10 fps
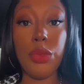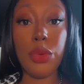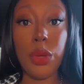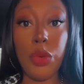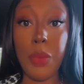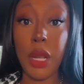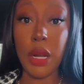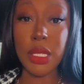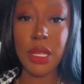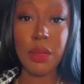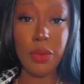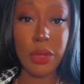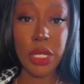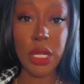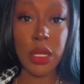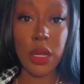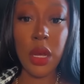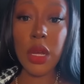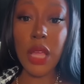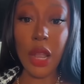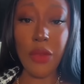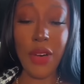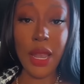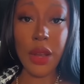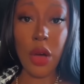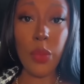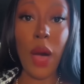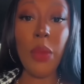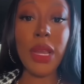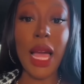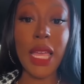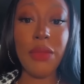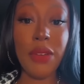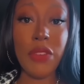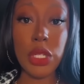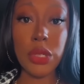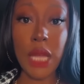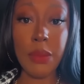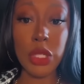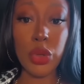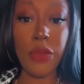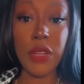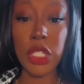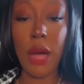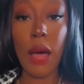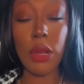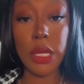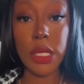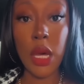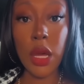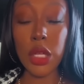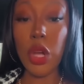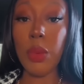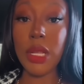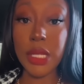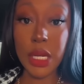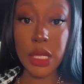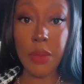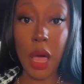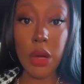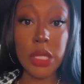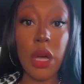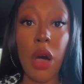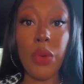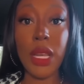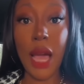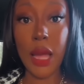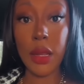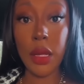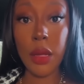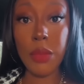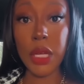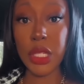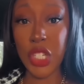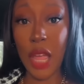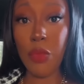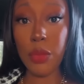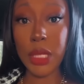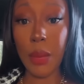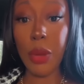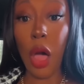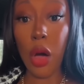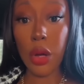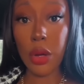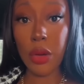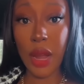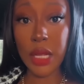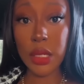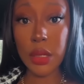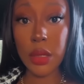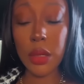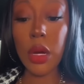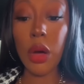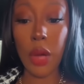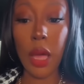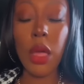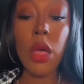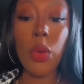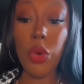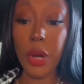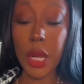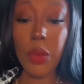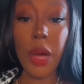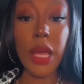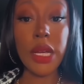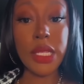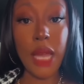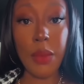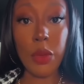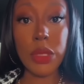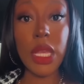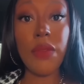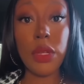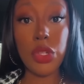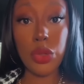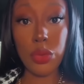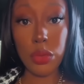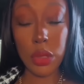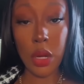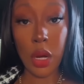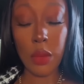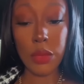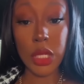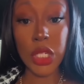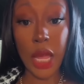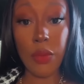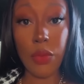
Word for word: You never highlighted that man calling my name out 50 minutes. I didn't put that nigga in my intro. That's how many times that nigga said my mother name. You've never highlighted anything, po- anything positive. And Joe looks stupid.